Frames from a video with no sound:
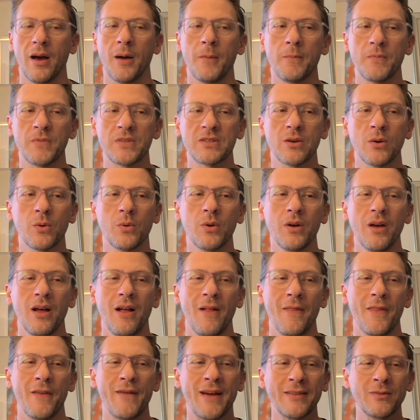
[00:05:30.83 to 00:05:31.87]
So
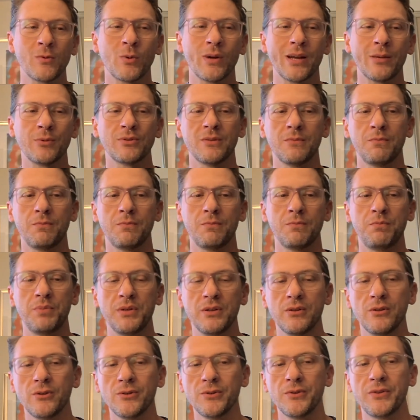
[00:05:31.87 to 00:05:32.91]
the fact that we're able to
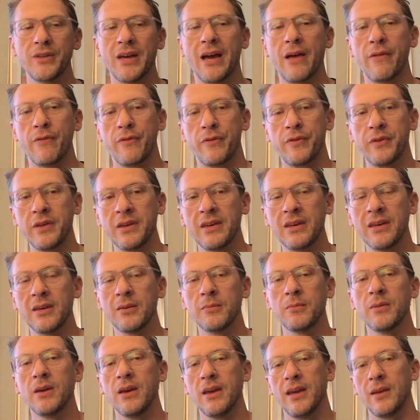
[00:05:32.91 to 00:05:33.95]
build that
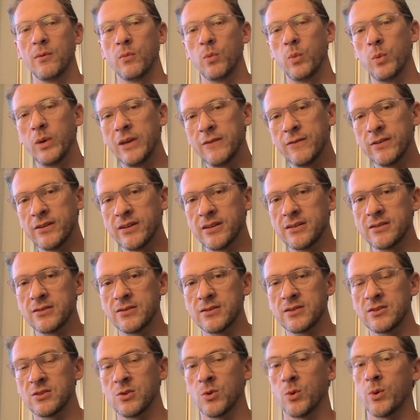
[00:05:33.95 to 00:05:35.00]
theme and weave it into the
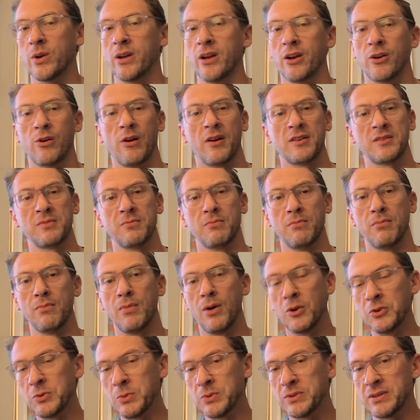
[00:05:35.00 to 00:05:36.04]
story across
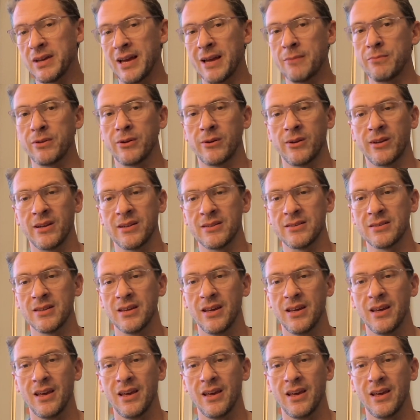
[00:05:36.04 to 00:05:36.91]
multiple time periods,